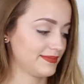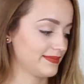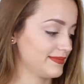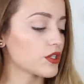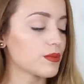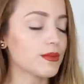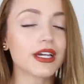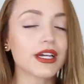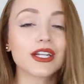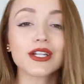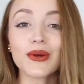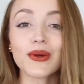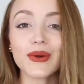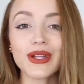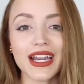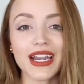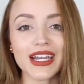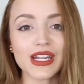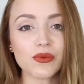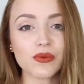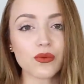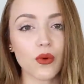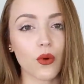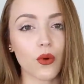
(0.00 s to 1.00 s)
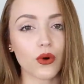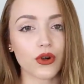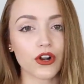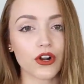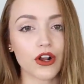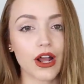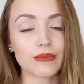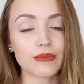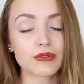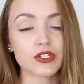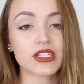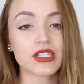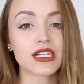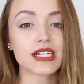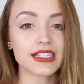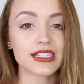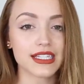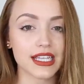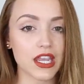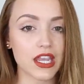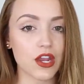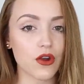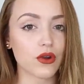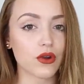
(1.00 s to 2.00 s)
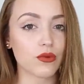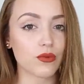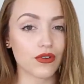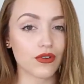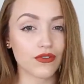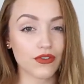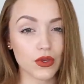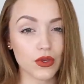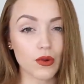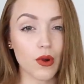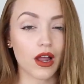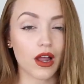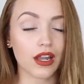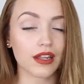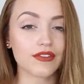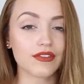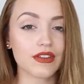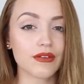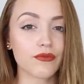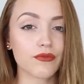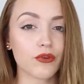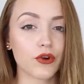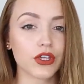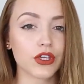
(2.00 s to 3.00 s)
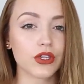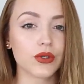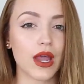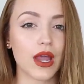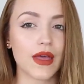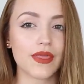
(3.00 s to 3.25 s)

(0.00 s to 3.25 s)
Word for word: So I'm not gonna go in any order. I'm just gonna sit here and review all of them for you